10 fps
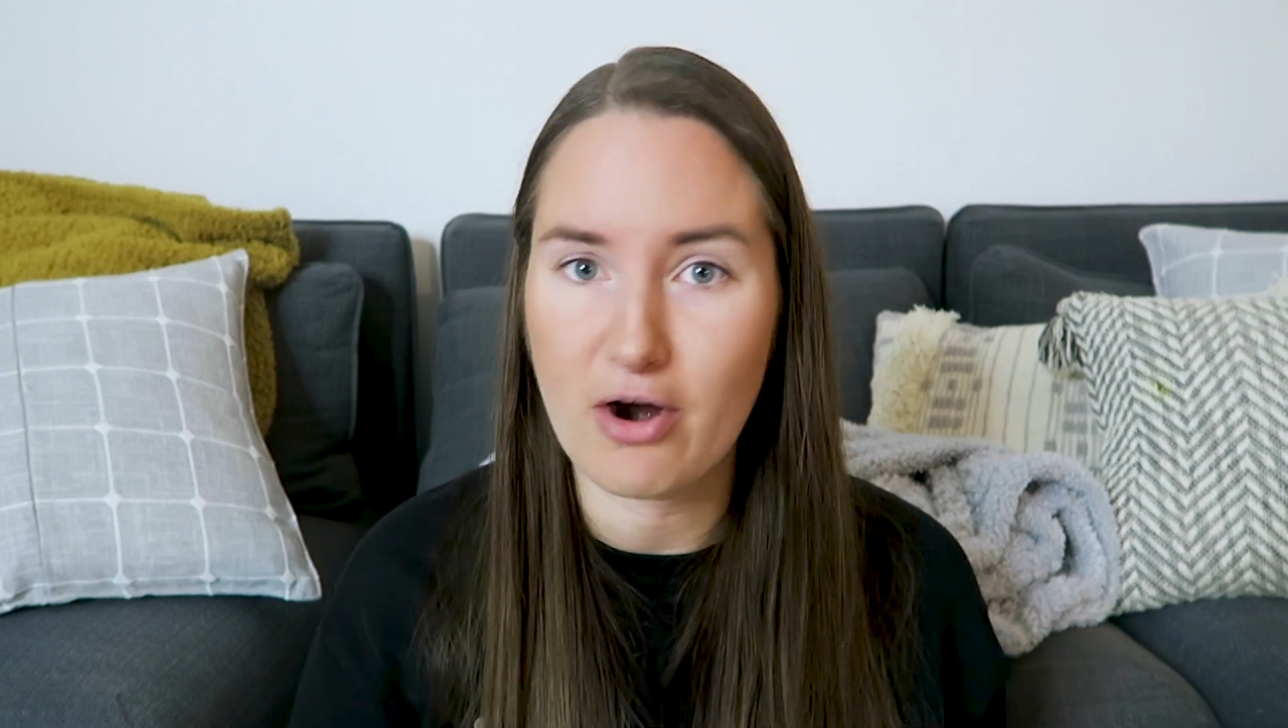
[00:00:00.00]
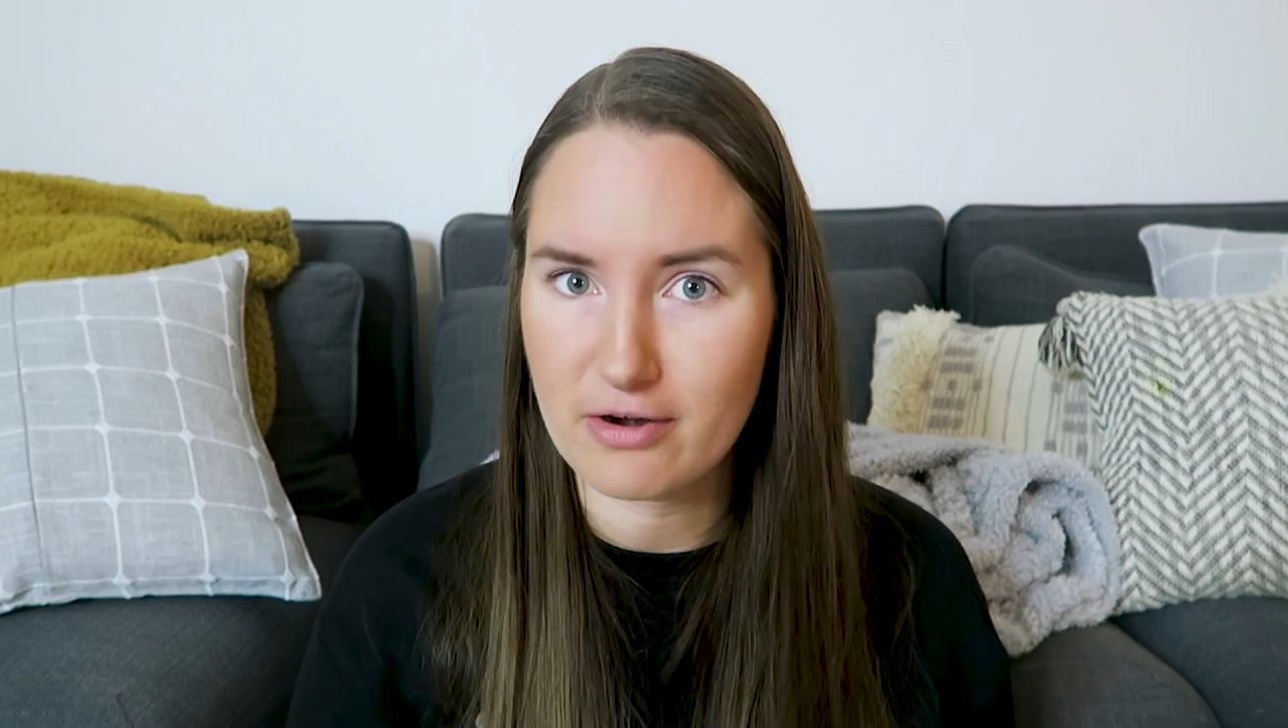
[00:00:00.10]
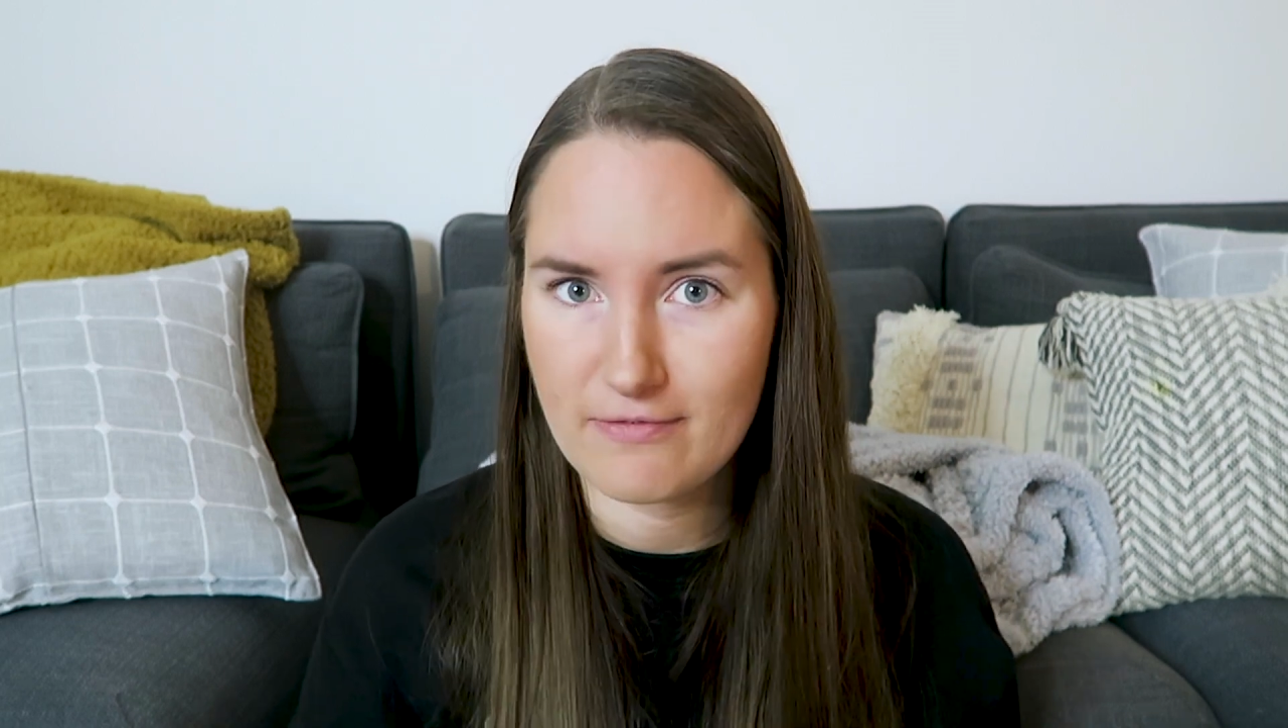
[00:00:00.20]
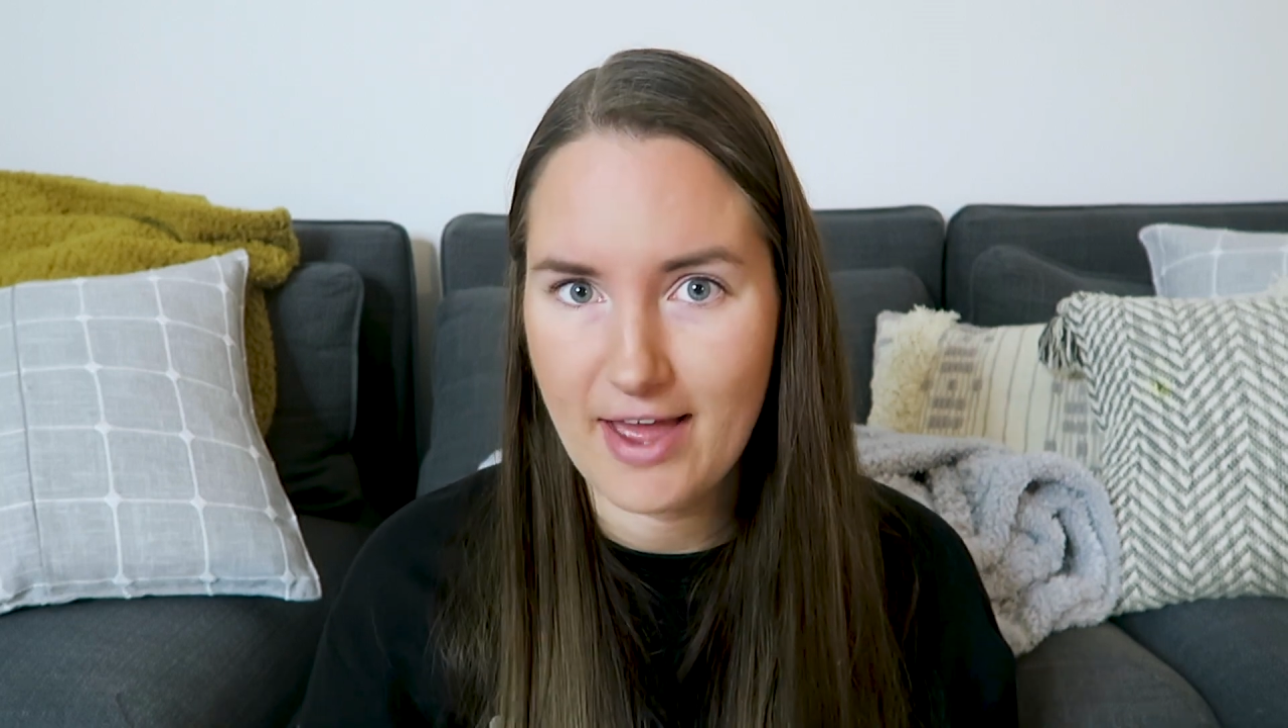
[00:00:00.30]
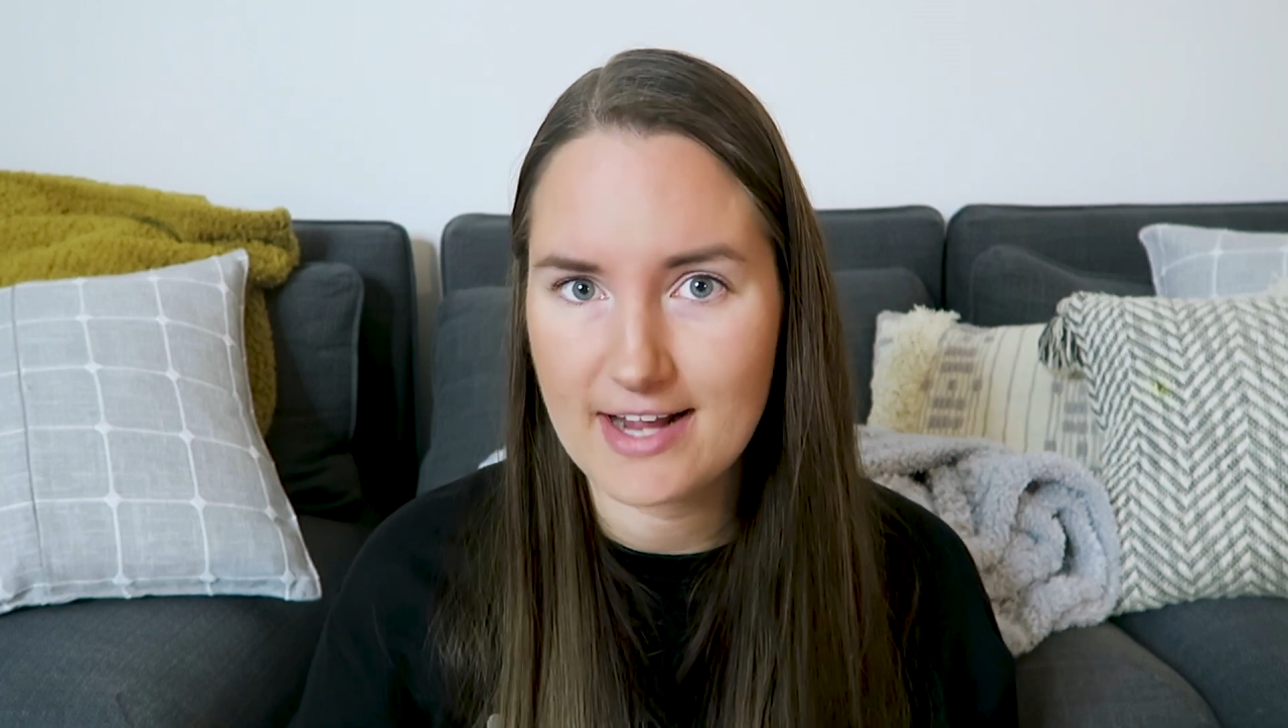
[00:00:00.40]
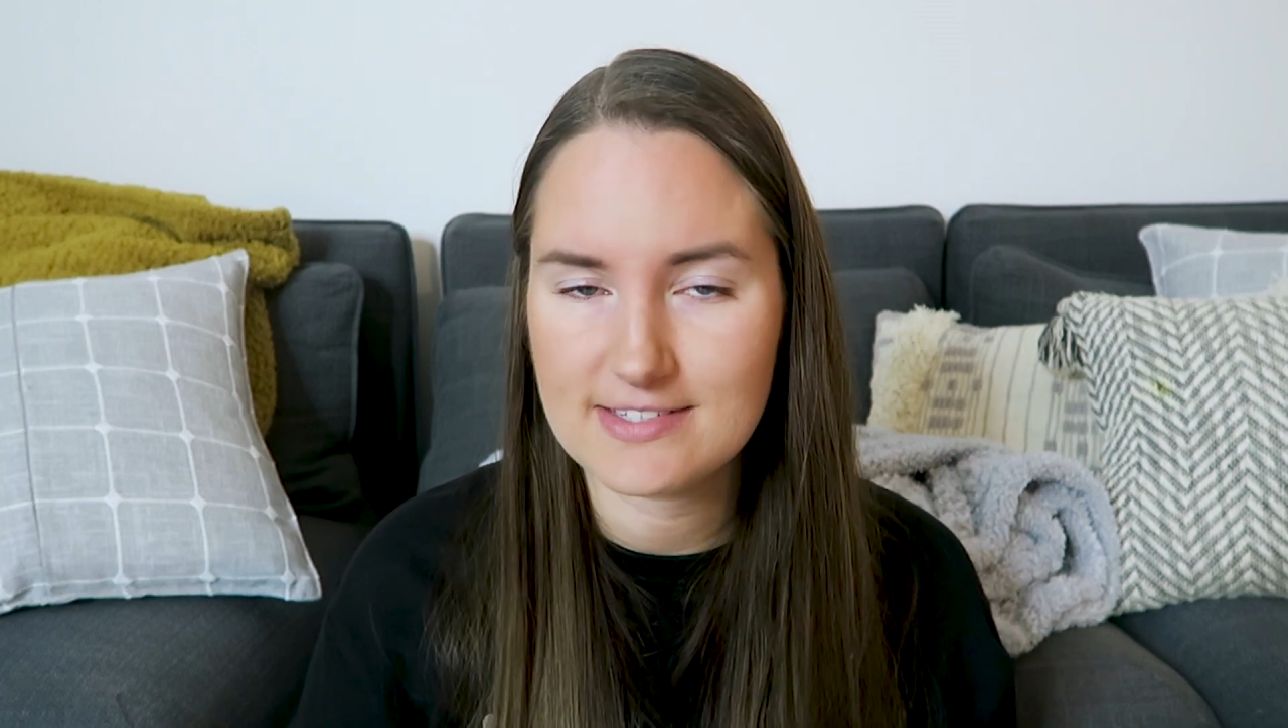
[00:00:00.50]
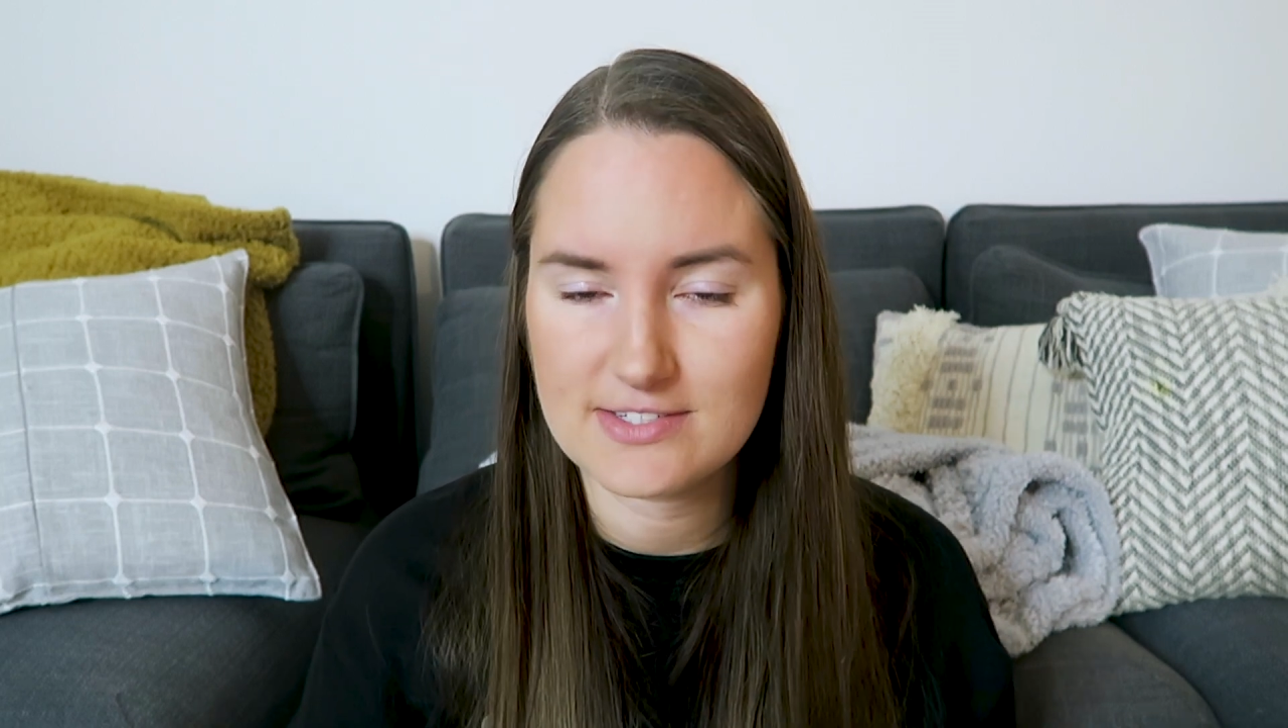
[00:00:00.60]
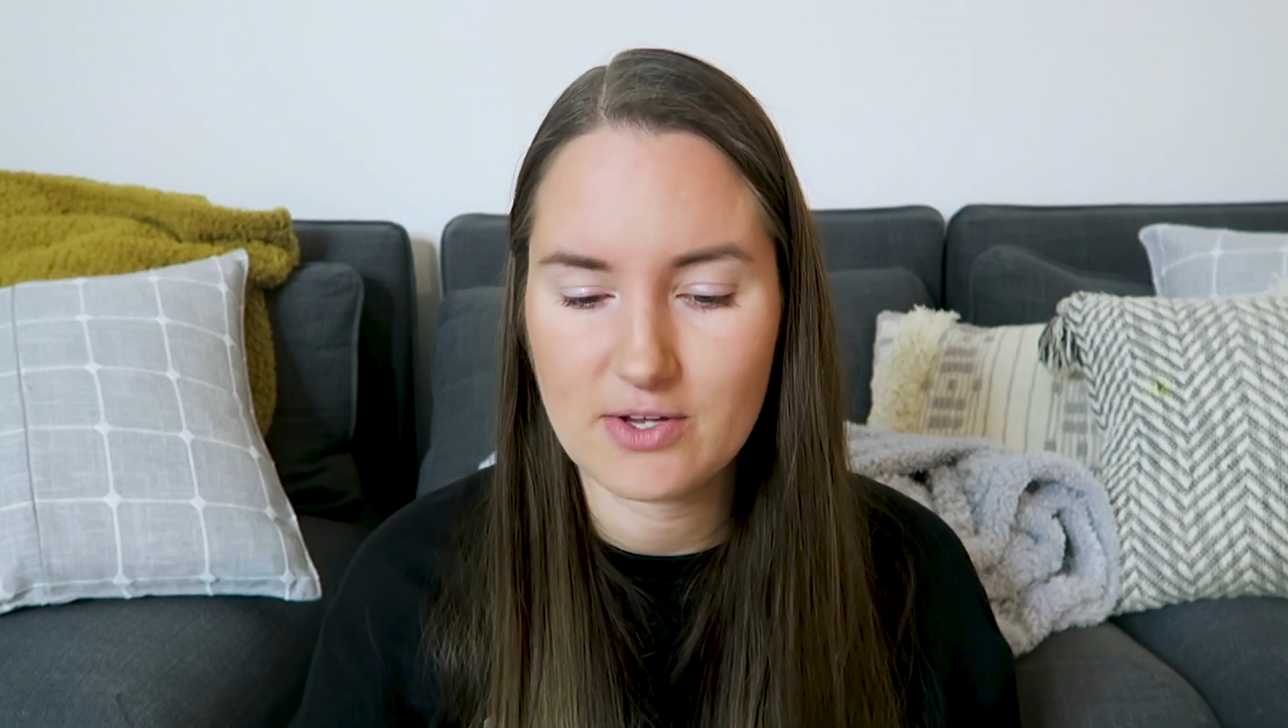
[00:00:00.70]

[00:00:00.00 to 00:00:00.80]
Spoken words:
artifacts.